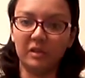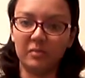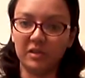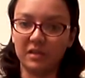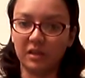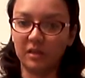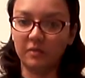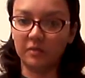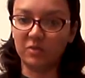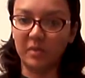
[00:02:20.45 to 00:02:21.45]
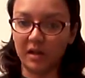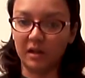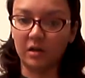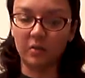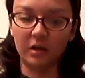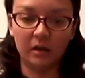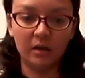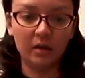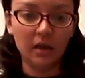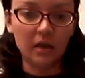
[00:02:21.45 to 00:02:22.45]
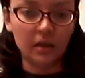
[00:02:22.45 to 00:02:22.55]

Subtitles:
like basically if you're spiking a wig.